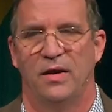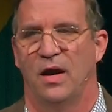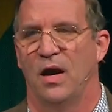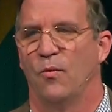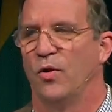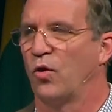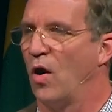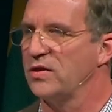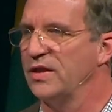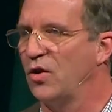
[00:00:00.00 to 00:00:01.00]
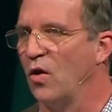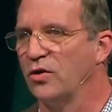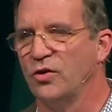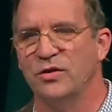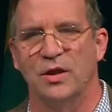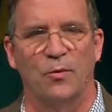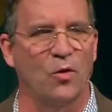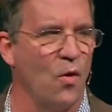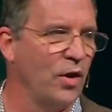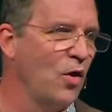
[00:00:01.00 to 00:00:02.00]
we're crossing cultures, and we're
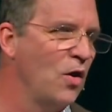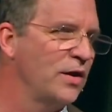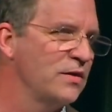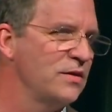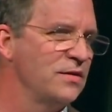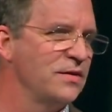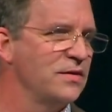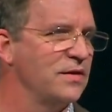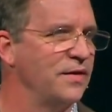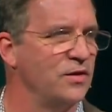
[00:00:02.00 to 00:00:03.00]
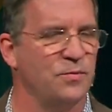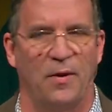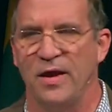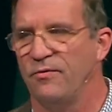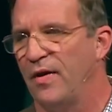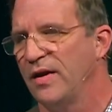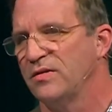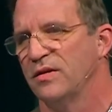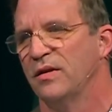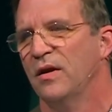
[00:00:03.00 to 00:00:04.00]
going long distances, and there's plane
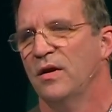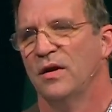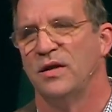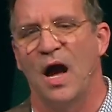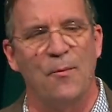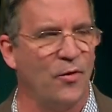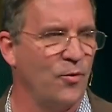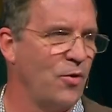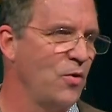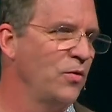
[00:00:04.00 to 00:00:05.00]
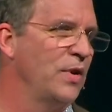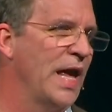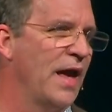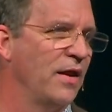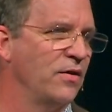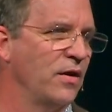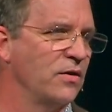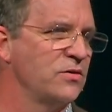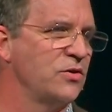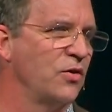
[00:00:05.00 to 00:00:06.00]
flights and time on the road, and
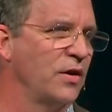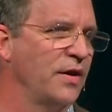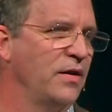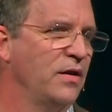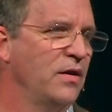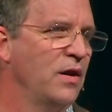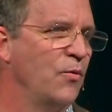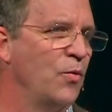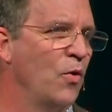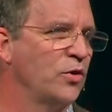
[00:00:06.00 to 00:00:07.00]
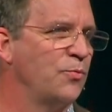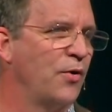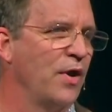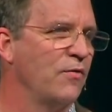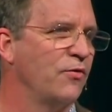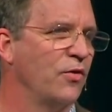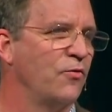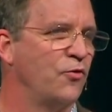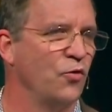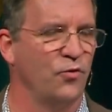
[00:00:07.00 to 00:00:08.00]
certainly we want to pray for the
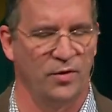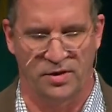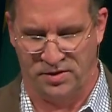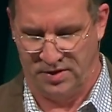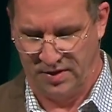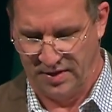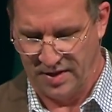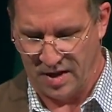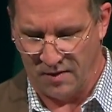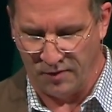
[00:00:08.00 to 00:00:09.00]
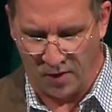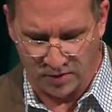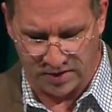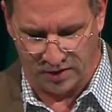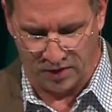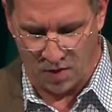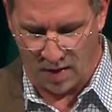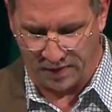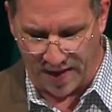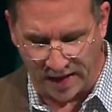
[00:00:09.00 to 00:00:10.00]
fruitfulness of those that are
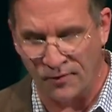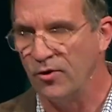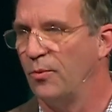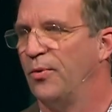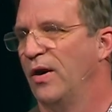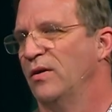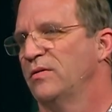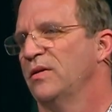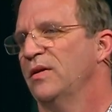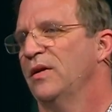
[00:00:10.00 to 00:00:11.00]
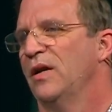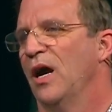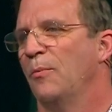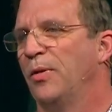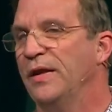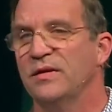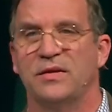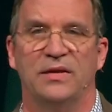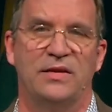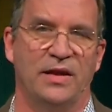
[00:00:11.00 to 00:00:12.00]
going. Thank you for your prayers. Please
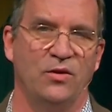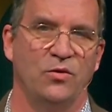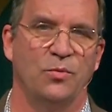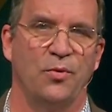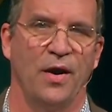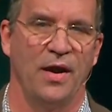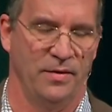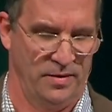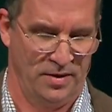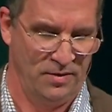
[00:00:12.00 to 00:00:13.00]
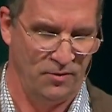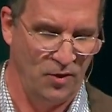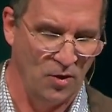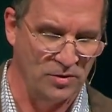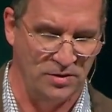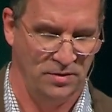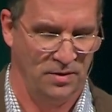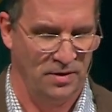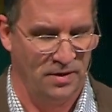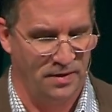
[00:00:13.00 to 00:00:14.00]
continue to pray for those
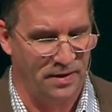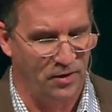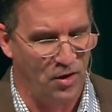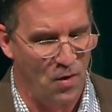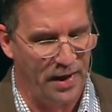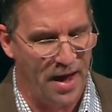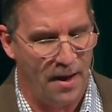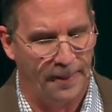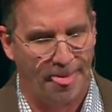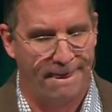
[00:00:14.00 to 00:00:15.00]
that are going out.